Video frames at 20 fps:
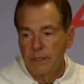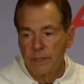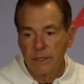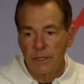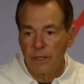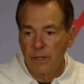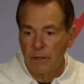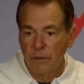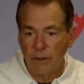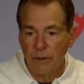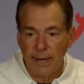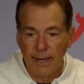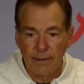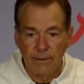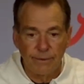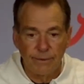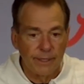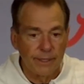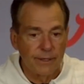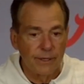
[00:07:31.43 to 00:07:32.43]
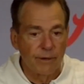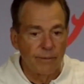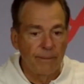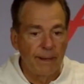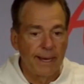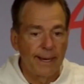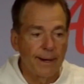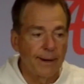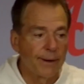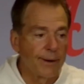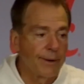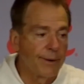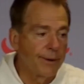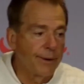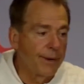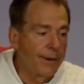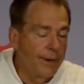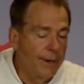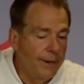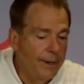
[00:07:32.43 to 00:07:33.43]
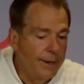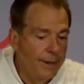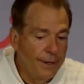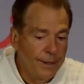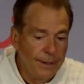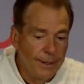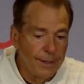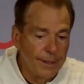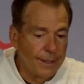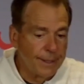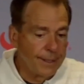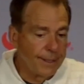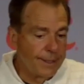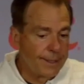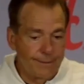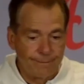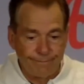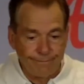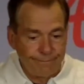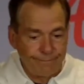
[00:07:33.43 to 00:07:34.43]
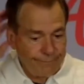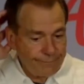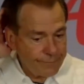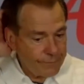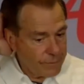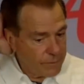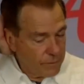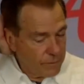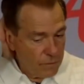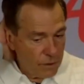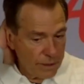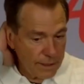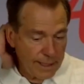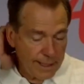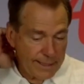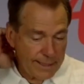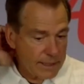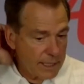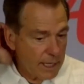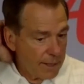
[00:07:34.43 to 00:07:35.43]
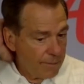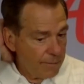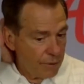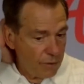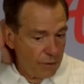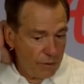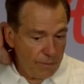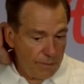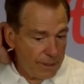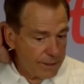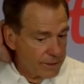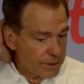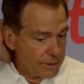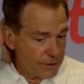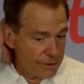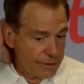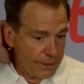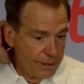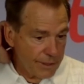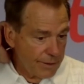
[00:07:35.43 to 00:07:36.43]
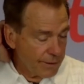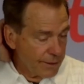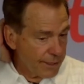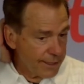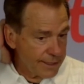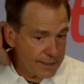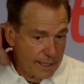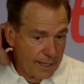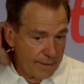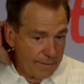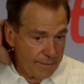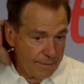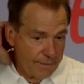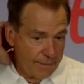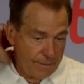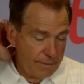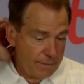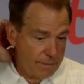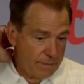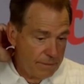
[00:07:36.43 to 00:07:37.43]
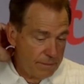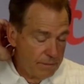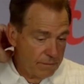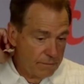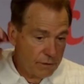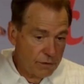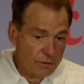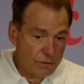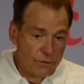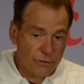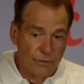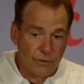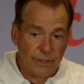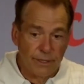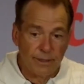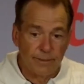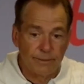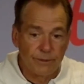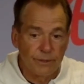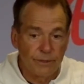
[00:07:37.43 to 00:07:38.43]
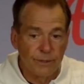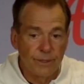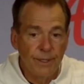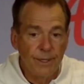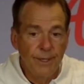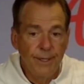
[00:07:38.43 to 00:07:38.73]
You know, I don't think they're bad hurt. One guy's got a pulled muscle. The other guy's got bruised ribs.